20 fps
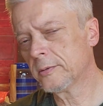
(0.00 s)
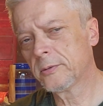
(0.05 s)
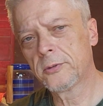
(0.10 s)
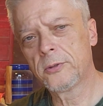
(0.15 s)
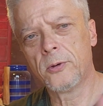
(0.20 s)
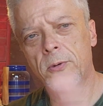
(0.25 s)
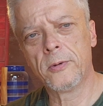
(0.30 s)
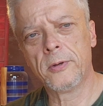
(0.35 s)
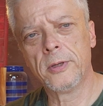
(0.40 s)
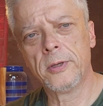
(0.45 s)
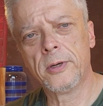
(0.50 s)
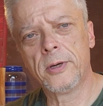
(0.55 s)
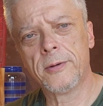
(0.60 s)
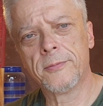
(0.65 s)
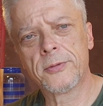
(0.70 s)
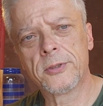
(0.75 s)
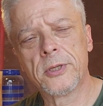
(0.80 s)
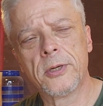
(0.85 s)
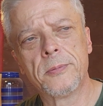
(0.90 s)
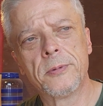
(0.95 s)
Totally
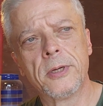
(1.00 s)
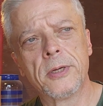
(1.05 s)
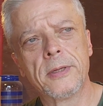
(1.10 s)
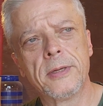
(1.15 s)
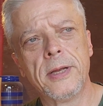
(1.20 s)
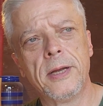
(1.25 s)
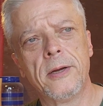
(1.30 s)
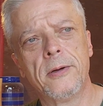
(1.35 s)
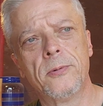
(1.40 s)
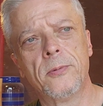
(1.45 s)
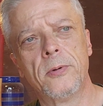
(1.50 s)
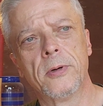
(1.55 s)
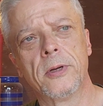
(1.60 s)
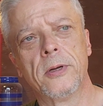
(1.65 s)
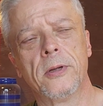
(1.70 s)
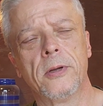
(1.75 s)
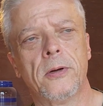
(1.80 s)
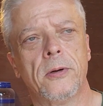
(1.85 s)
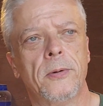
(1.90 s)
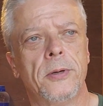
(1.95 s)
off subject now. We're going
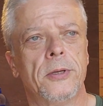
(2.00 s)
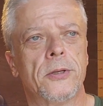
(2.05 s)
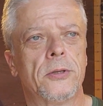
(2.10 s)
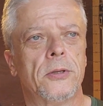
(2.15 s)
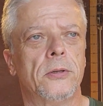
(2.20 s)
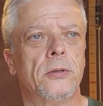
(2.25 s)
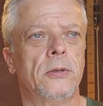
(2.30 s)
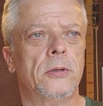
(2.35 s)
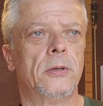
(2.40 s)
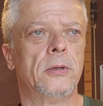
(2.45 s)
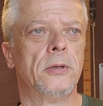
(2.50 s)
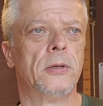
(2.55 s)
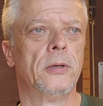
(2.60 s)
to go into